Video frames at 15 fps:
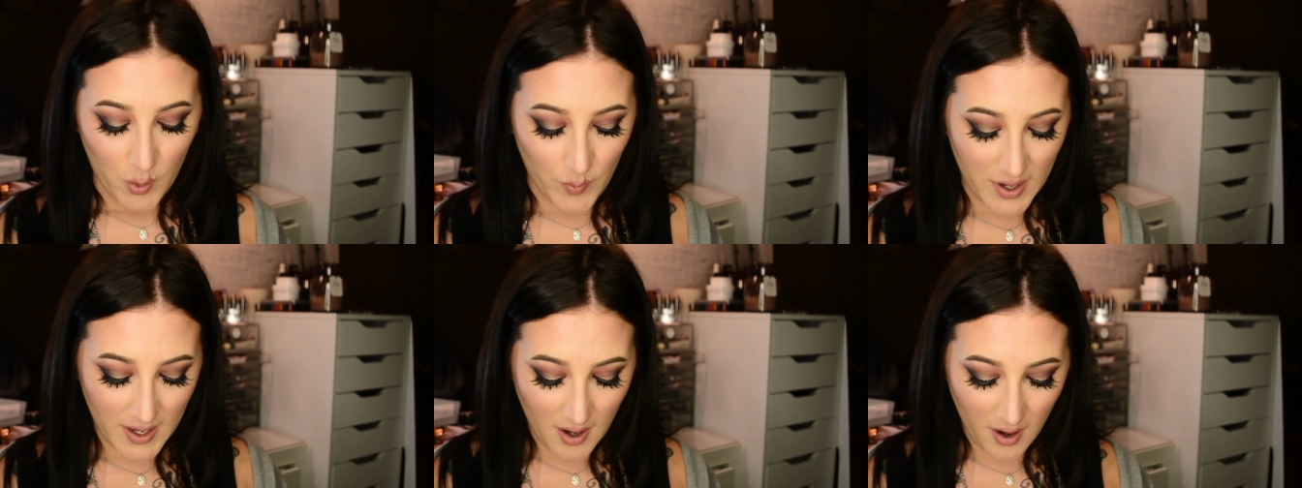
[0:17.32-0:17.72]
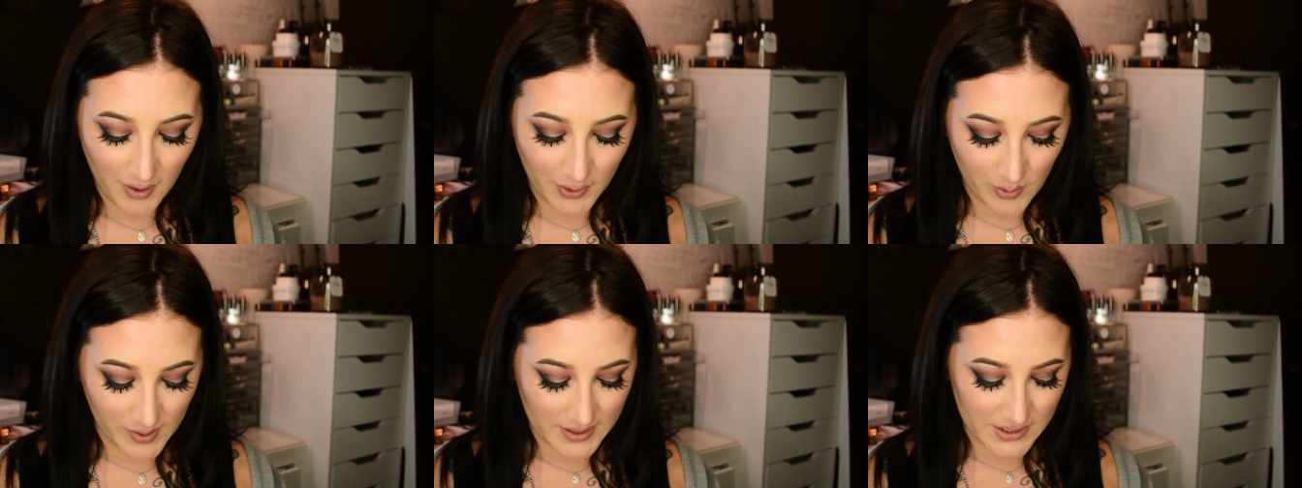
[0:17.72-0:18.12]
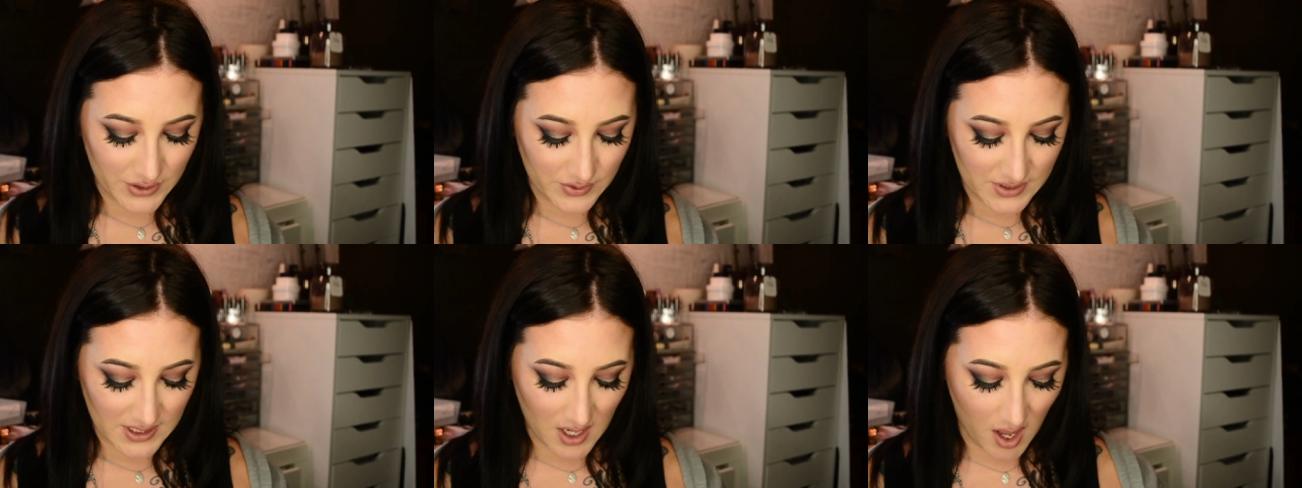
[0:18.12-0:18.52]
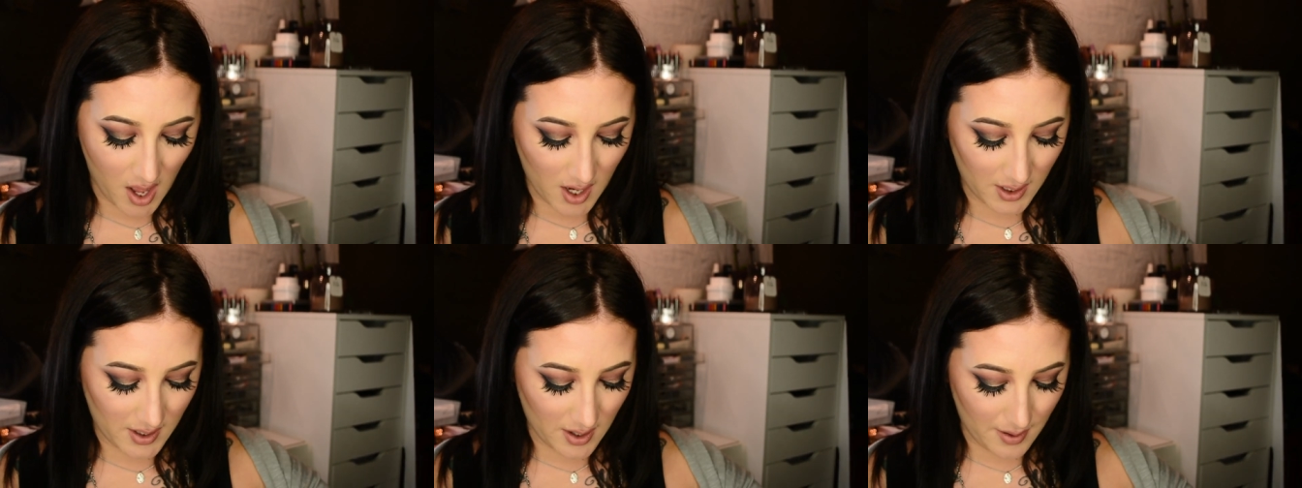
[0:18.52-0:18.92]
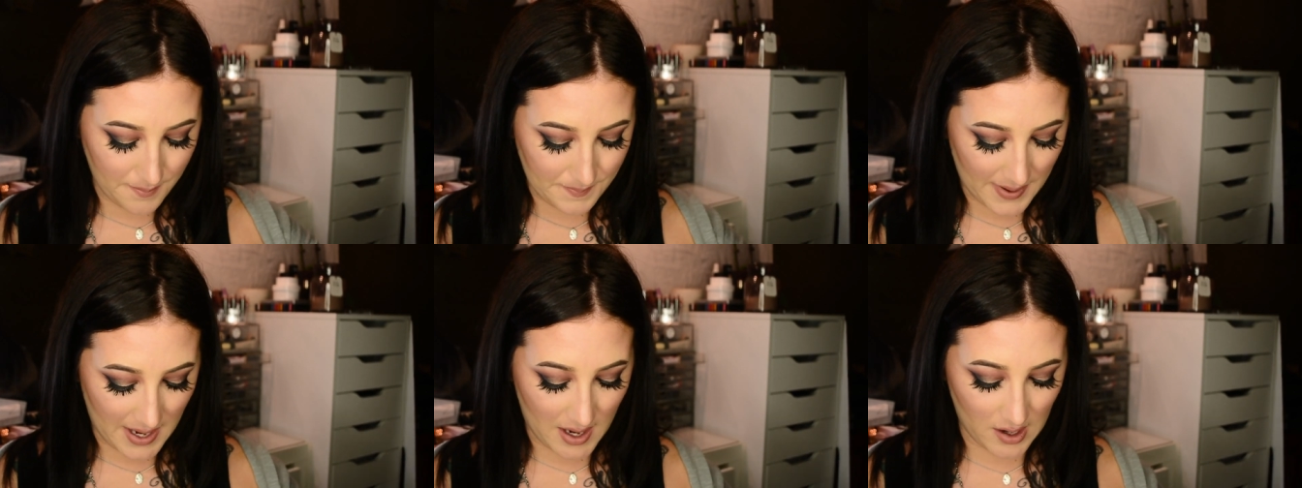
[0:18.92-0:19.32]
we are going to talk
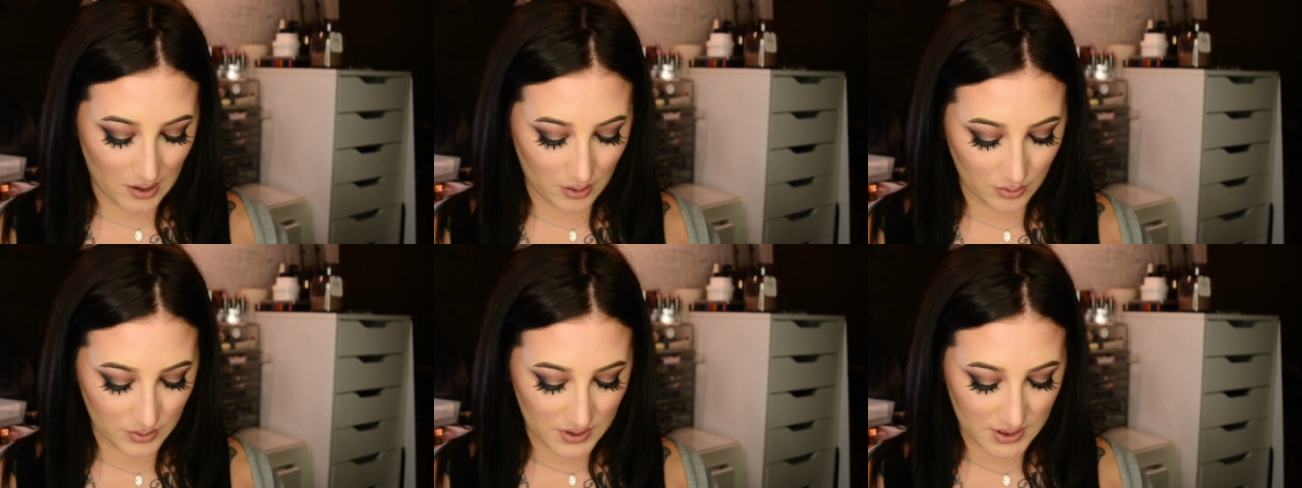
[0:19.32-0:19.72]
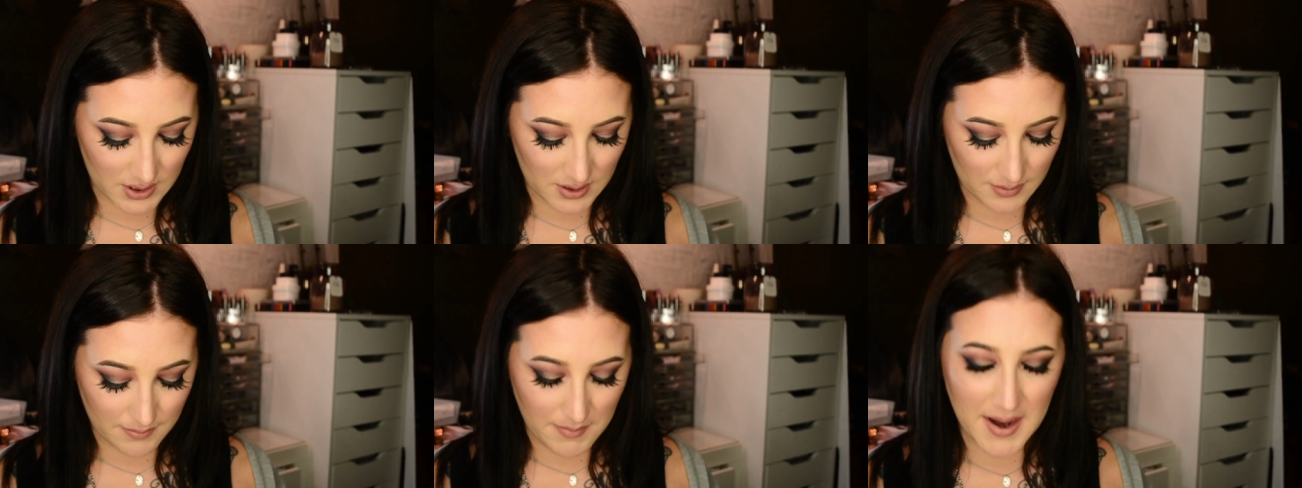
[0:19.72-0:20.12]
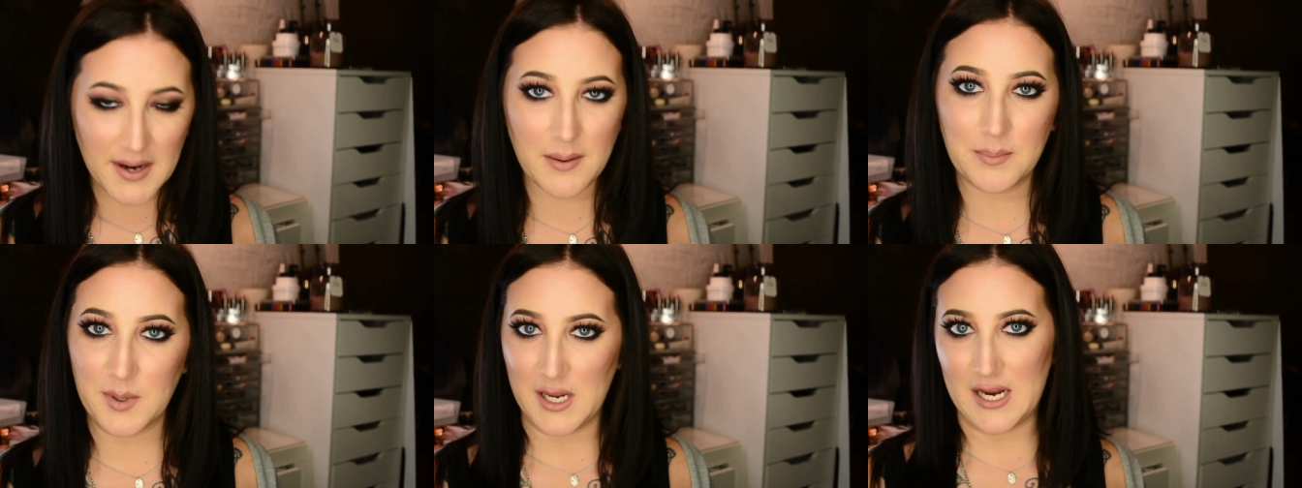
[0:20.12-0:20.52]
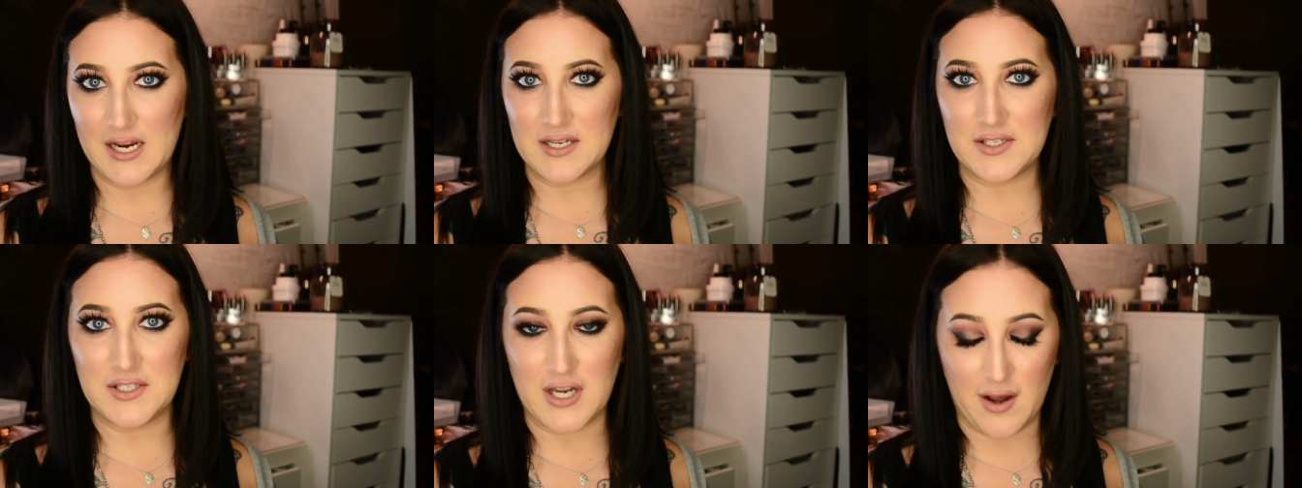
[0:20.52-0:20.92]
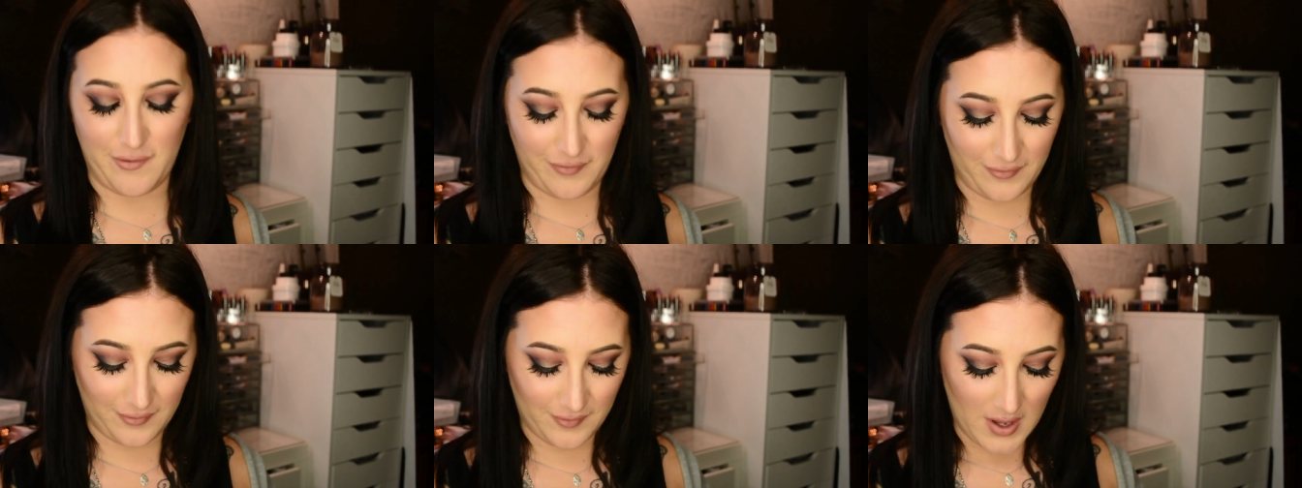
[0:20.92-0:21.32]
about Makeup Geek
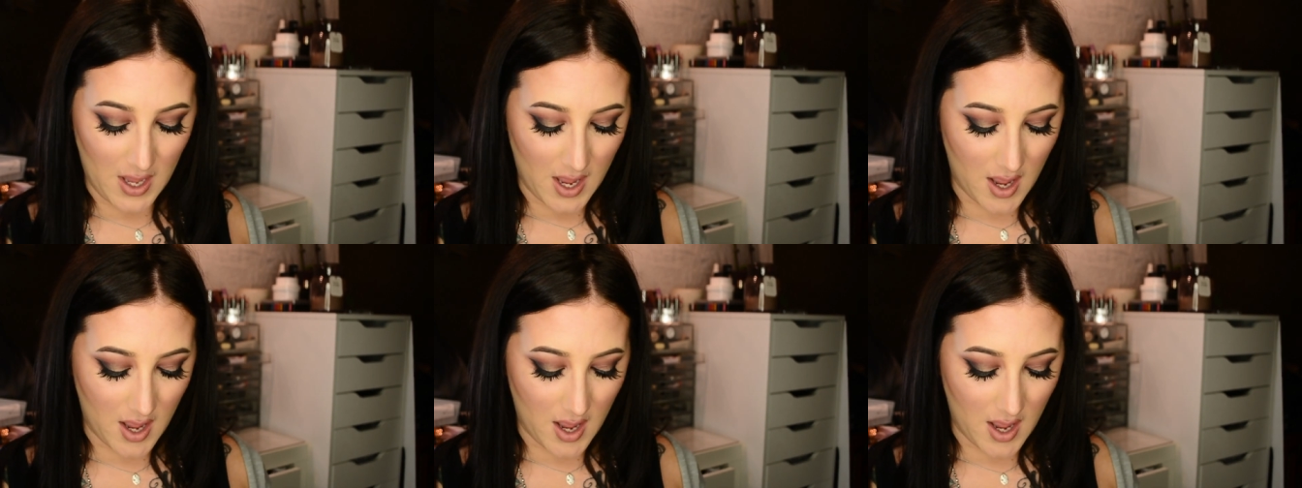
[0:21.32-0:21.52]
stuff.